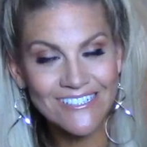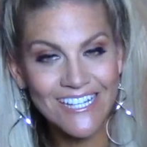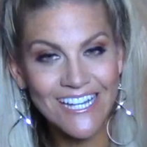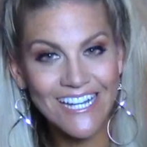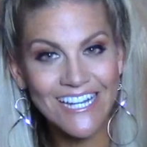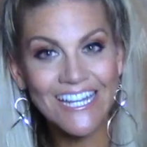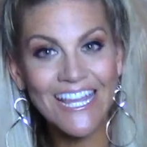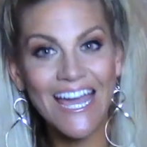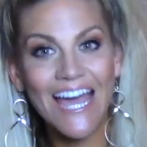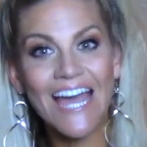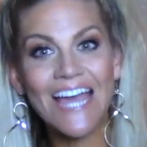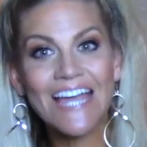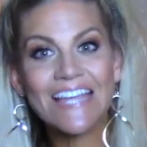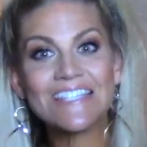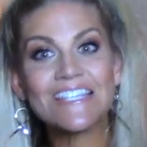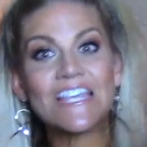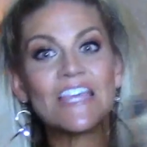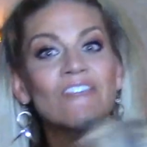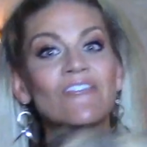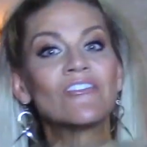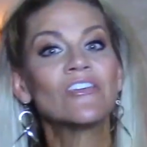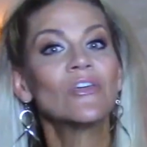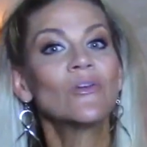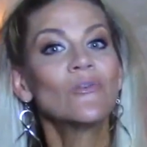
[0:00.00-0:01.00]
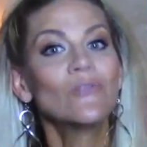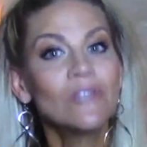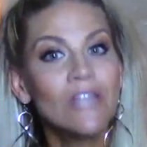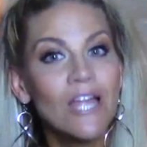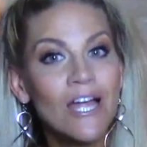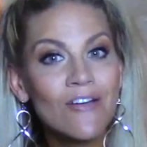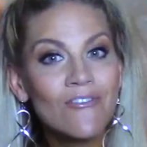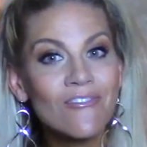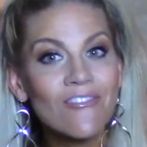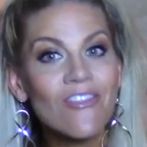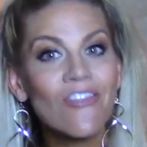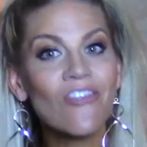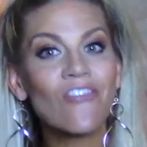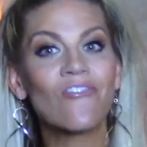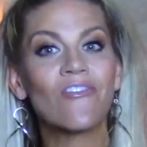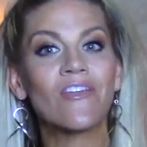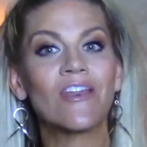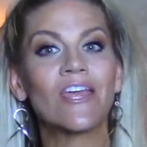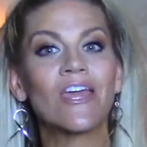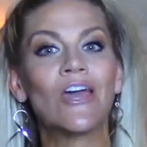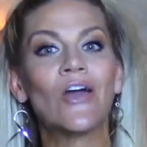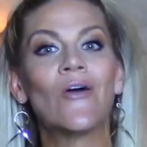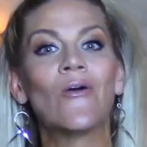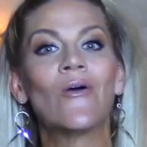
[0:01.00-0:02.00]
And guys, if you loved this
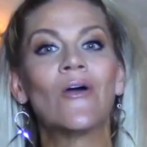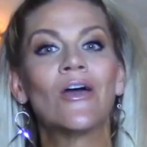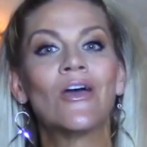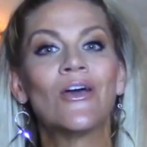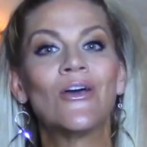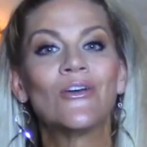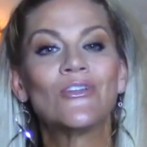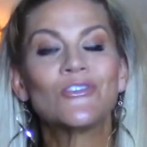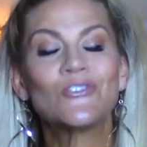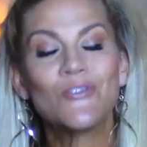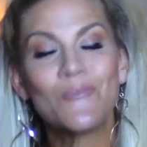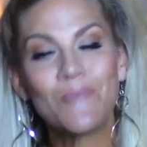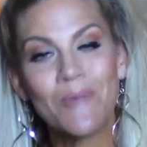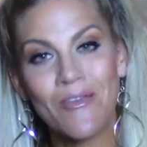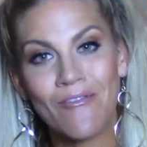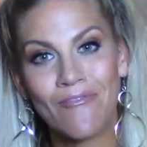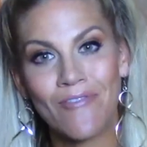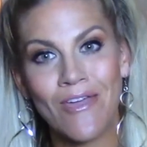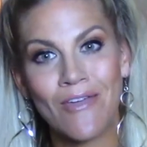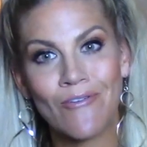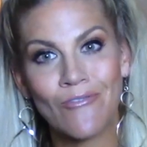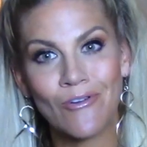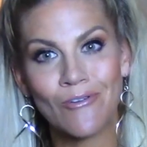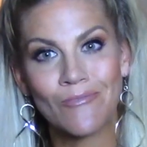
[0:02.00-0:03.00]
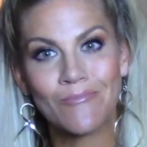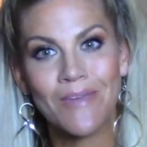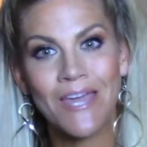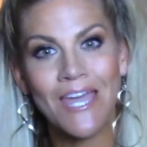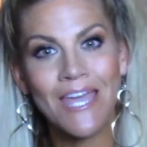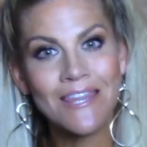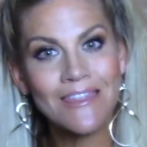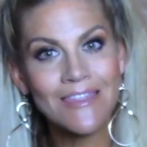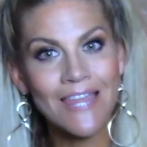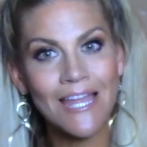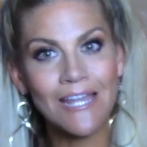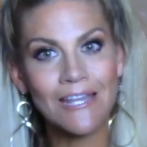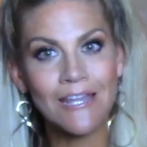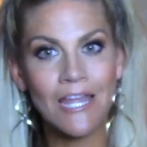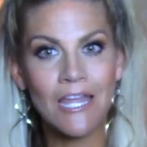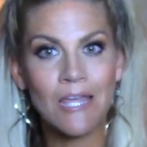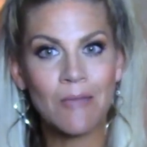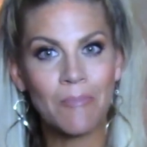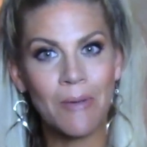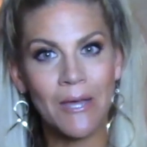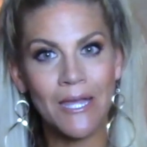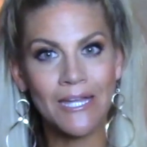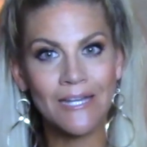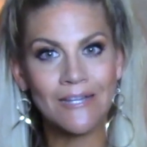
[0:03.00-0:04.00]
video, do me a favor, hit that
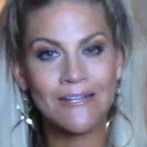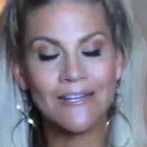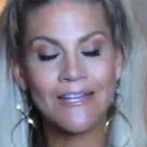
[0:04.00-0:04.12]
like button.